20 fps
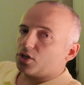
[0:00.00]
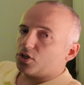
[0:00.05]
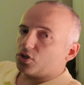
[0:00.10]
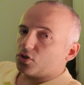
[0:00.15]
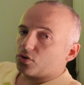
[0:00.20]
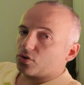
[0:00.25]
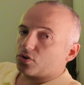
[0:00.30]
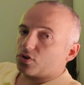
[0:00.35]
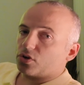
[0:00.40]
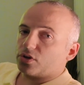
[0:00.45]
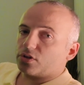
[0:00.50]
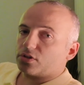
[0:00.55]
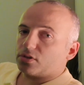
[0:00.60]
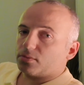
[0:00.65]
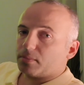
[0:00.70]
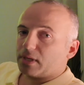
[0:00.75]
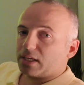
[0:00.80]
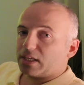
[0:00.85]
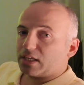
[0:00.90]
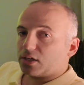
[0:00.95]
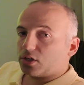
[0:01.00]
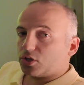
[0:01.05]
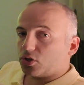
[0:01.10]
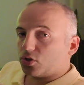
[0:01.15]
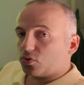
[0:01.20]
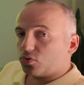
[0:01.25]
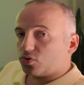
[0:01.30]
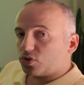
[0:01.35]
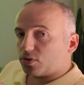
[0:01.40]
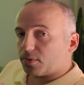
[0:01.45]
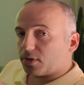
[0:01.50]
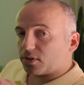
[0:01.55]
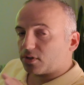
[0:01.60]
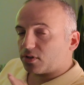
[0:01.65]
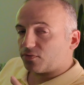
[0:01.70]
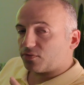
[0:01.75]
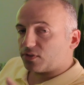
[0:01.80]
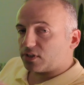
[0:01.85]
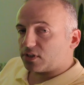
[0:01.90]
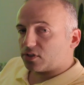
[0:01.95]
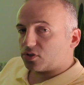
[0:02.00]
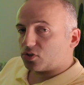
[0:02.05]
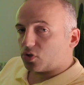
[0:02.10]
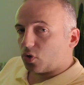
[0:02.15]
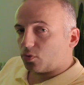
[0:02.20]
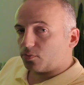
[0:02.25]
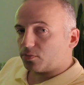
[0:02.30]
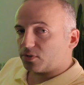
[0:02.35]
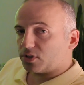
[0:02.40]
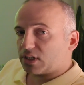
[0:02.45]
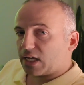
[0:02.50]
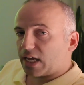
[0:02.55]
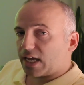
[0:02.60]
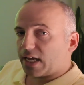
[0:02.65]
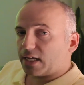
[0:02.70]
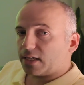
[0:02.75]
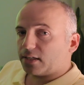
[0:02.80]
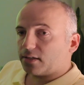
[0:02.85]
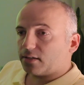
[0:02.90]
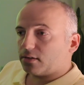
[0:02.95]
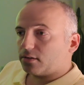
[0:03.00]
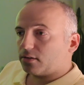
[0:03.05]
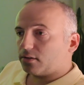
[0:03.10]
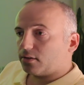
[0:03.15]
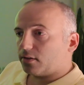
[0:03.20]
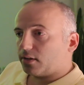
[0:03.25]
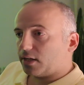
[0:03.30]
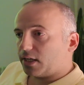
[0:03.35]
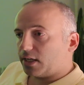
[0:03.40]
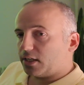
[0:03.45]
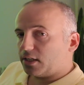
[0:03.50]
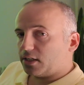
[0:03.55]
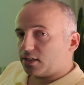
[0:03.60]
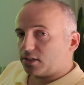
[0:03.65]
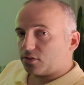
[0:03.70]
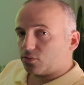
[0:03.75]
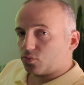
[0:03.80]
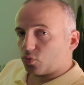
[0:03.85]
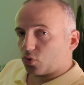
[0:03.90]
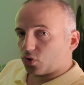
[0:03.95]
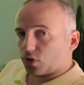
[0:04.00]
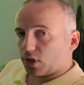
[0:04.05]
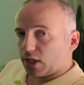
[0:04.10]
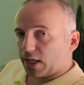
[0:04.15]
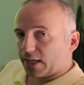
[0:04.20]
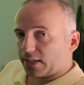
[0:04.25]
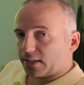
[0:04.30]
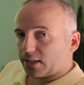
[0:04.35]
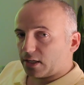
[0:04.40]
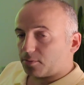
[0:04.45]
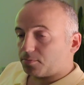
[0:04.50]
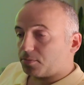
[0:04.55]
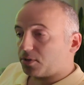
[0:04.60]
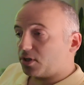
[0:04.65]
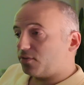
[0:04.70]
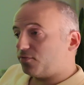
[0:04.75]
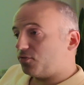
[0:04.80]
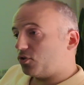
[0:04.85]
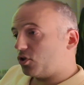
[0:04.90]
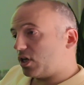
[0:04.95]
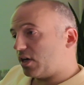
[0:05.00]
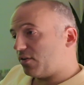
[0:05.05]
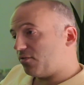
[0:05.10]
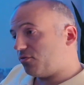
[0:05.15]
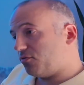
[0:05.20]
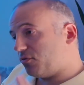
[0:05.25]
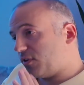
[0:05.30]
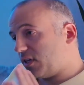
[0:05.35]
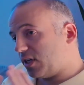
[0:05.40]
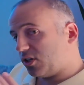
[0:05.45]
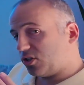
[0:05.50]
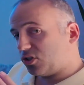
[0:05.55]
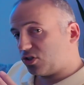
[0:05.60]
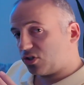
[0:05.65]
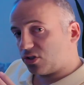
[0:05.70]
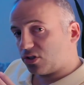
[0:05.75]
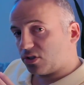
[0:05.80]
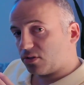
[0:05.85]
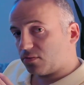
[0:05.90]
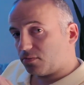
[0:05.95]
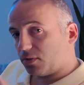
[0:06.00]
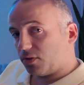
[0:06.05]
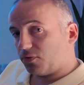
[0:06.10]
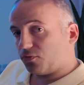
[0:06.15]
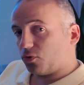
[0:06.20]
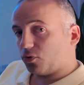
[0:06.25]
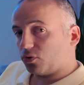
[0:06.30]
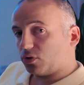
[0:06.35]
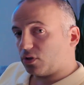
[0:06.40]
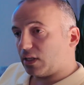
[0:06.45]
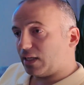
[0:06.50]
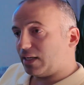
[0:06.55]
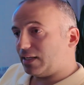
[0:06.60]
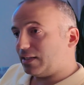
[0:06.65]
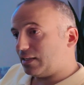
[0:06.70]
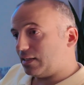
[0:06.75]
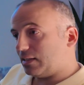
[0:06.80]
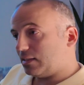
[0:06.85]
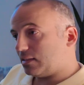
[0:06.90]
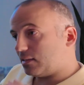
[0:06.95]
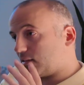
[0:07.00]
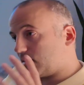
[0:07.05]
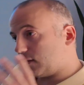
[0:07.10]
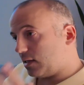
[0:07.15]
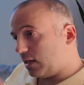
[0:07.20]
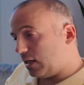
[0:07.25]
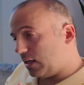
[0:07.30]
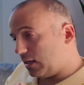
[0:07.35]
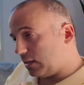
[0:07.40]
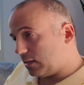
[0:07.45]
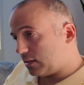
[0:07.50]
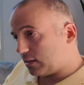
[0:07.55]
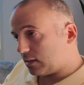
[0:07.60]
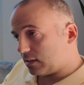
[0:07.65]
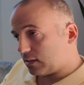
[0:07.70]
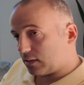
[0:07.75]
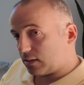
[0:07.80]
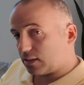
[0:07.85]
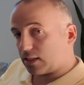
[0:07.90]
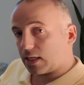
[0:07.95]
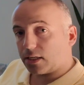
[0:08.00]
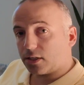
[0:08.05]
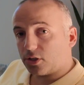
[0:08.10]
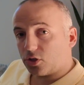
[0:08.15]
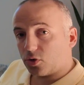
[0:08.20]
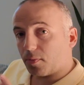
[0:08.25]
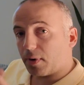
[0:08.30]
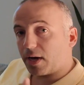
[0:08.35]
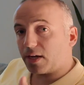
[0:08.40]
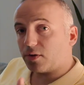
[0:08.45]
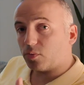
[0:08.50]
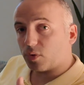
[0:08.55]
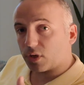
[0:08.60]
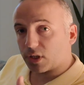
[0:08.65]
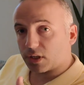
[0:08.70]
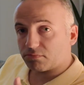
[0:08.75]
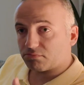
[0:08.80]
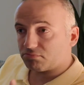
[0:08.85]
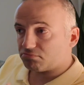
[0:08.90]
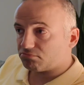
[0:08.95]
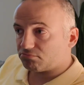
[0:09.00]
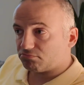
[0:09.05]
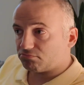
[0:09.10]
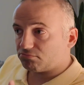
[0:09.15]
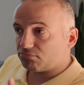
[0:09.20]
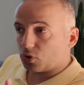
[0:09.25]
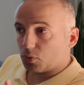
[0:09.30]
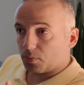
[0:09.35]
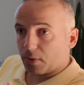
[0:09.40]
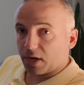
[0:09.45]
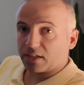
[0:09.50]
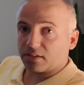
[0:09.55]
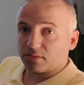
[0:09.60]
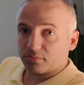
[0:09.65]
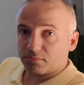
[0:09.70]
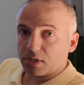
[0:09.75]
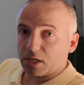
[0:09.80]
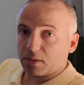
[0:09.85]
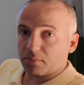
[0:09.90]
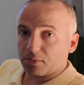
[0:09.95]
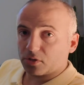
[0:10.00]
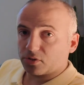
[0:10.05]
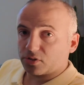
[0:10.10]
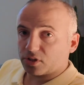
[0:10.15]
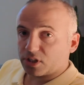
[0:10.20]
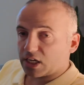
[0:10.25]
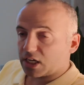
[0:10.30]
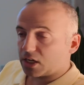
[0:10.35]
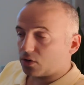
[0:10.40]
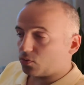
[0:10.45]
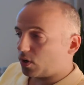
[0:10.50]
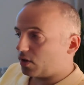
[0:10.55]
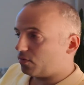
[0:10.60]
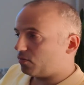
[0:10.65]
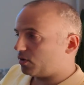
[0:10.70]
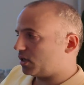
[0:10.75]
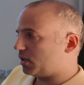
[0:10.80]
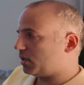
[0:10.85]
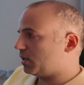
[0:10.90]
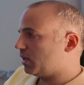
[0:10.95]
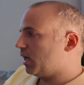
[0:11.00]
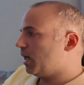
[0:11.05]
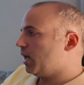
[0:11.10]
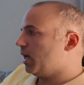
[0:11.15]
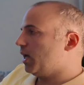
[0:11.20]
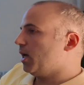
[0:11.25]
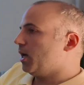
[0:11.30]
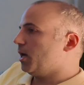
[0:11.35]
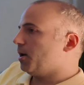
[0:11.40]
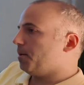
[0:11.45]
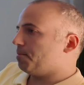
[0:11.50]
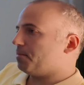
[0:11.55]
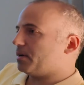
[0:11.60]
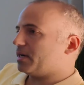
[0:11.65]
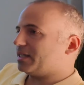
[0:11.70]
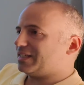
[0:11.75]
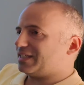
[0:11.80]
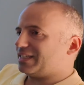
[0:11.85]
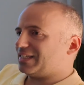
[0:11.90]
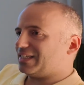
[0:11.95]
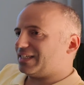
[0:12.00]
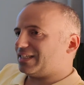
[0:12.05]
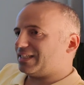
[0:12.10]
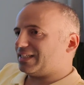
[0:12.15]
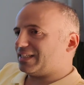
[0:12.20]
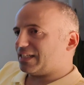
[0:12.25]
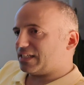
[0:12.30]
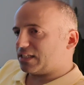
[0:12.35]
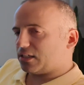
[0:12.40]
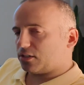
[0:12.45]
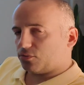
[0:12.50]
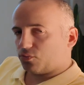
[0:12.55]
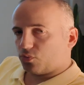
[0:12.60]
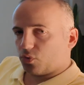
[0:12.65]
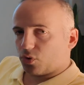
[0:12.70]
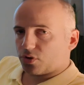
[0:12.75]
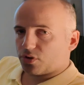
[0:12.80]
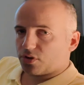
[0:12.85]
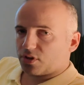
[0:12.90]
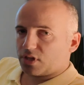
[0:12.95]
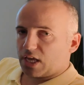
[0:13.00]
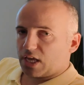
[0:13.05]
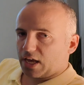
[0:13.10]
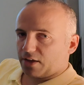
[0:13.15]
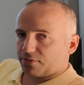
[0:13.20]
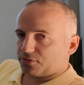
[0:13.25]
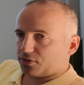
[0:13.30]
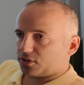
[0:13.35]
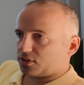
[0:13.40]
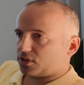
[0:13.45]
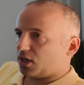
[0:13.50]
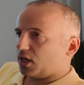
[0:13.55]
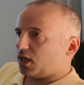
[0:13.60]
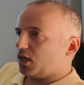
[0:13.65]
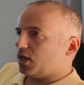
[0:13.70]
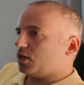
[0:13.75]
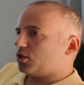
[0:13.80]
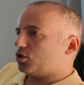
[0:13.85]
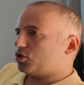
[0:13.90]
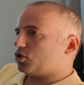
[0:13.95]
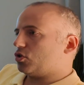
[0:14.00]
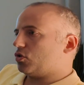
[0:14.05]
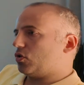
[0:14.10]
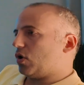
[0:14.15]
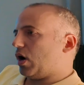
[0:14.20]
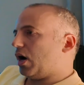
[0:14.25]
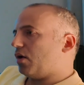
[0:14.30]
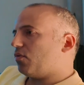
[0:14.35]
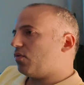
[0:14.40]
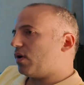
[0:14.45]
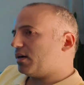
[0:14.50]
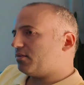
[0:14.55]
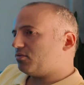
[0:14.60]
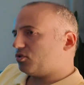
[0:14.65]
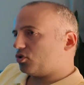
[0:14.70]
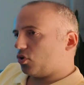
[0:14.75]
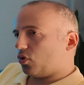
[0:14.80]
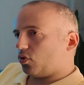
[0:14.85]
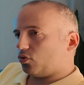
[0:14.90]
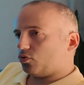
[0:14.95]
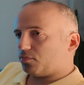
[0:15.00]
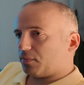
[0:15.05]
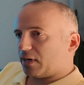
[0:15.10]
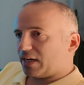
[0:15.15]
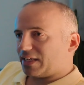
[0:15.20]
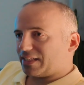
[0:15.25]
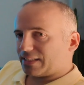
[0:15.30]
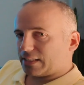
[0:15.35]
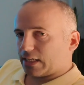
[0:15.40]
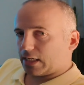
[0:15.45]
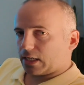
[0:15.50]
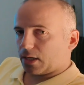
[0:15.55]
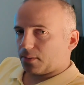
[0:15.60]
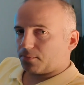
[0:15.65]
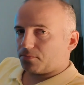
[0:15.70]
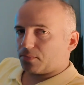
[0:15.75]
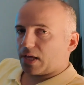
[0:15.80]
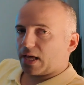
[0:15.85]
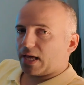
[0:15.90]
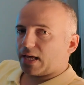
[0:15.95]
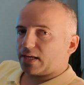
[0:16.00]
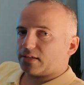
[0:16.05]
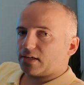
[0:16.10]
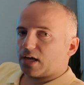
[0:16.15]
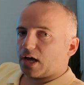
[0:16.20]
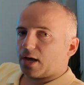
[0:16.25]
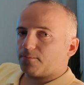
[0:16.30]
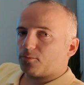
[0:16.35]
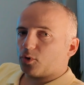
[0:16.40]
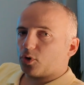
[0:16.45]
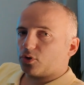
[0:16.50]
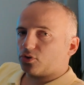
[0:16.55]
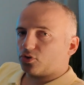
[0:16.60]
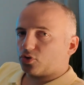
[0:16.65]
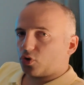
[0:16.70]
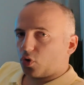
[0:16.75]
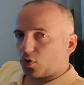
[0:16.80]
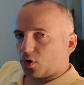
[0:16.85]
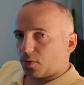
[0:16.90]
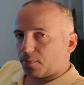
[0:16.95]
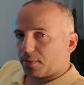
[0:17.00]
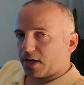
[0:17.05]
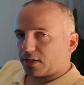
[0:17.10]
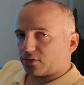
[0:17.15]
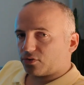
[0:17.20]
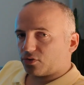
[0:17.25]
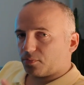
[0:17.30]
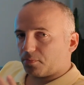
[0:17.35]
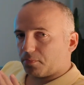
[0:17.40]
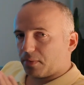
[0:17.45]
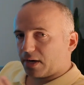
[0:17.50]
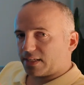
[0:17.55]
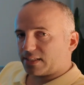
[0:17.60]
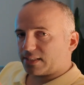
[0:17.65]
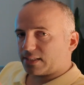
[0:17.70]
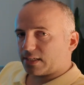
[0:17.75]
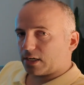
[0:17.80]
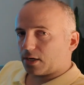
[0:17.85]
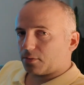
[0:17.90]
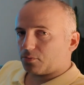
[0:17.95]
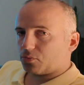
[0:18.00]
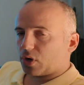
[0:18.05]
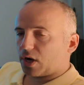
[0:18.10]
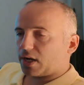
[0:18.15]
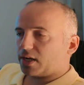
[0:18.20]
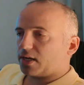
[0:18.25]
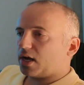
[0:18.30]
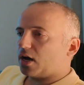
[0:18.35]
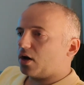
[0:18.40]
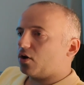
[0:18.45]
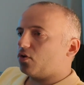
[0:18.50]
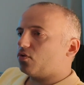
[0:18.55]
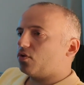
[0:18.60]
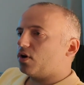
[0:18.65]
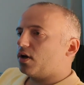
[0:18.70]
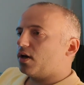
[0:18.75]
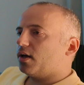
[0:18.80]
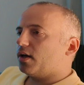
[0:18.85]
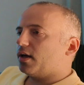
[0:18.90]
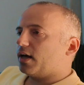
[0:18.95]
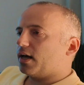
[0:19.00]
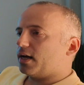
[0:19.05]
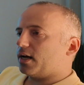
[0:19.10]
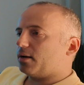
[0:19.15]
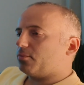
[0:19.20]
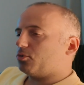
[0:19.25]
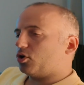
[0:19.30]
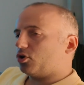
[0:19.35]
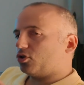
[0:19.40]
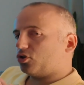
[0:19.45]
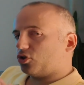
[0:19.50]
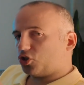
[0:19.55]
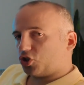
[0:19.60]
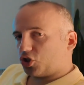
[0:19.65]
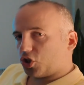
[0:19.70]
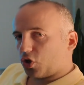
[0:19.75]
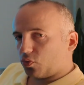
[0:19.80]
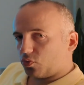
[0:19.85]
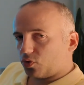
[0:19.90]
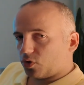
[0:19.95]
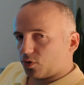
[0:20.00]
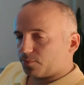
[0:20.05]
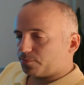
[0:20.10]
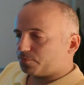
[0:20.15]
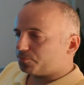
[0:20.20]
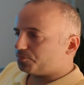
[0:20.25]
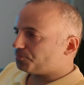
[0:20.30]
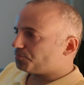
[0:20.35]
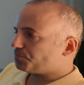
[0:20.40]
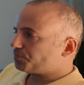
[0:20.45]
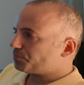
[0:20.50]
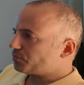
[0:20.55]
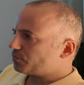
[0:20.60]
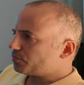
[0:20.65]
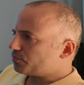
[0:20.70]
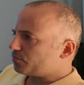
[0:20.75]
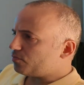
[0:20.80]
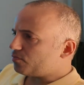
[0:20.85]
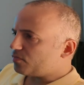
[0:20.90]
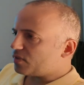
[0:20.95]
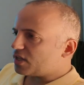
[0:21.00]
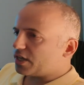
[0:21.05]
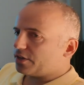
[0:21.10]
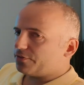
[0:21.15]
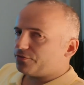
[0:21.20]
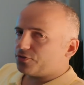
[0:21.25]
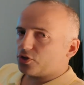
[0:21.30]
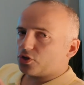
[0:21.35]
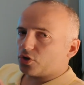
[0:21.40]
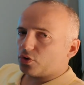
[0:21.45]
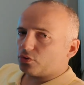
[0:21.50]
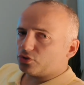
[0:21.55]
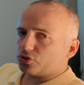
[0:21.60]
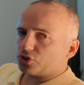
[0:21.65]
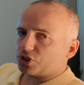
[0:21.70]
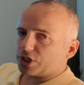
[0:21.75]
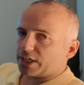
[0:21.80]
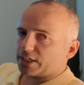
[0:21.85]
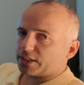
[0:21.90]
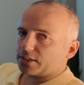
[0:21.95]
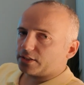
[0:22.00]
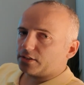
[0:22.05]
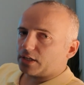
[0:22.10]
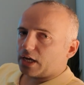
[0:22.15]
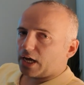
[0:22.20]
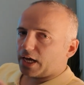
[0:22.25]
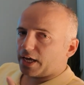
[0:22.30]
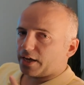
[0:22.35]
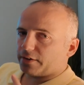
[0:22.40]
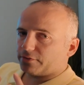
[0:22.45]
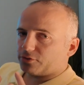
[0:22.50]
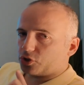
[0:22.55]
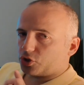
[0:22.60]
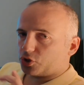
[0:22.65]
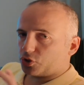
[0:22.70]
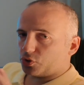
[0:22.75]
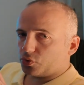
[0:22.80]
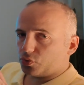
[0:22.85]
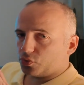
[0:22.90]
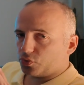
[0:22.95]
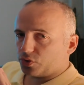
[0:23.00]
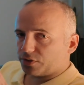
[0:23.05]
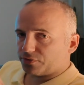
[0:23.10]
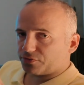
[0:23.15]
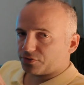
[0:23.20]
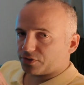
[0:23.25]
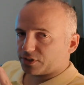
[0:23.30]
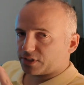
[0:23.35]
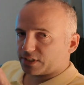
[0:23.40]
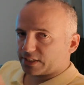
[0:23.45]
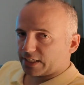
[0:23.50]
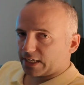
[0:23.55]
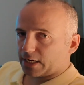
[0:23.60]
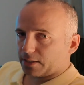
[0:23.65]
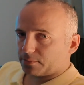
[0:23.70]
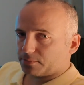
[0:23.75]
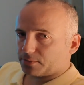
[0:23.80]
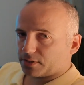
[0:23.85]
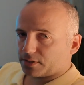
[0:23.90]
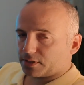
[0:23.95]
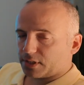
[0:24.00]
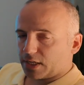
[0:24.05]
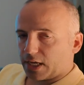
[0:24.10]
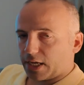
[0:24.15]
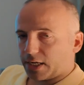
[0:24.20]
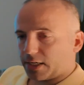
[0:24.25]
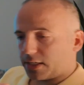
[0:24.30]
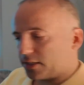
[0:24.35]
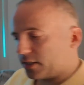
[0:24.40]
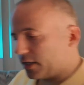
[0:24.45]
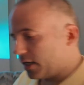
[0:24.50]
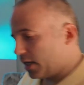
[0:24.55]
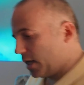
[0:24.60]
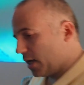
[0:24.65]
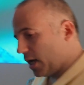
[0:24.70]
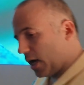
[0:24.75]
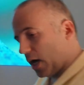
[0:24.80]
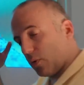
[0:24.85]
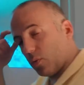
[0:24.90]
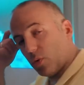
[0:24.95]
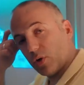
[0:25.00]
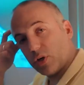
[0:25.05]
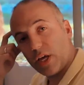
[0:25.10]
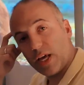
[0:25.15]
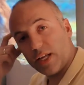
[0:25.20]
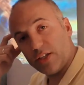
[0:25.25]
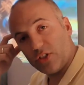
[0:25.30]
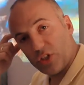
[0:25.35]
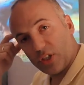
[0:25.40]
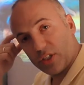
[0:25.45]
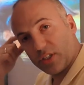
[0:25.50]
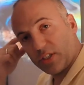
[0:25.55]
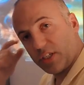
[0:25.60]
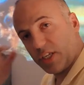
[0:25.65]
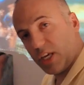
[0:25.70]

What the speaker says: you're going to make a huge amount of installment, and ladies won't like that. But if you can finish before the lady sees, then you might be able to get away with it. But does it worth effort? So how I've sold my setup, and I'm going to talk about my setup right now, and I'm going to show you. If you know the channel, I have two different setups, and I want to adjust the